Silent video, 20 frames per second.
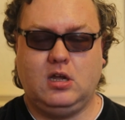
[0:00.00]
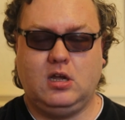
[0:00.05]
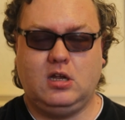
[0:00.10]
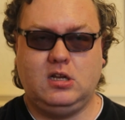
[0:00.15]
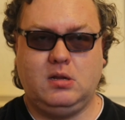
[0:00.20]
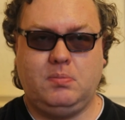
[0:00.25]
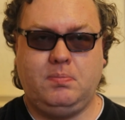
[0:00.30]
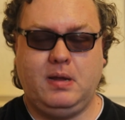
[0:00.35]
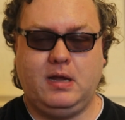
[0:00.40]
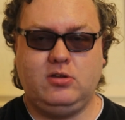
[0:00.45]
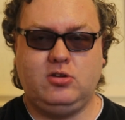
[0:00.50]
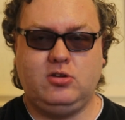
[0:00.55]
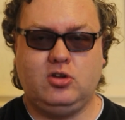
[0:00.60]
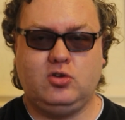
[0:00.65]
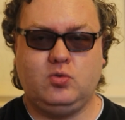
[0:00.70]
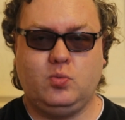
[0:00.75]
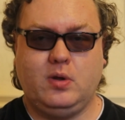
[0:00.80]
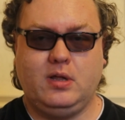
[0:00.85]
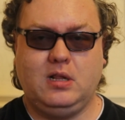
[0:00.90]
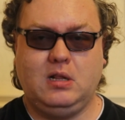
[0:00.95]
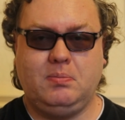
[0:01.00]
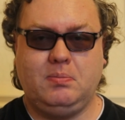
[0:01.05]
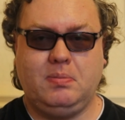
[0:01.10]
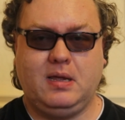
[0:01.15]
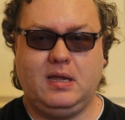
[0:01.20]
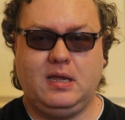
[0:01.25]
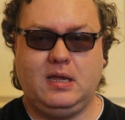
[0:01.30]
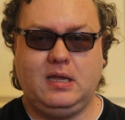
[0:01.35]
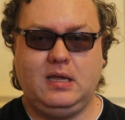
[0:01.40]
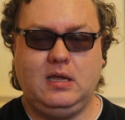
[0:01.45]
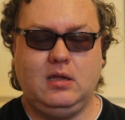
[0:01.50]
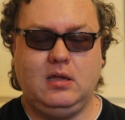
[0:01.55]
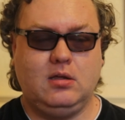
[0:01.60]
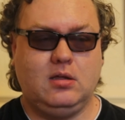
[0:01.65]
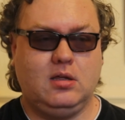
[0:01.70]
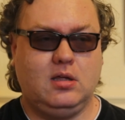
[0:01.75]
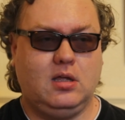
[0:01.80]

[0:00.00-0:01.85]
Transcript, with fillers: And the pictures will be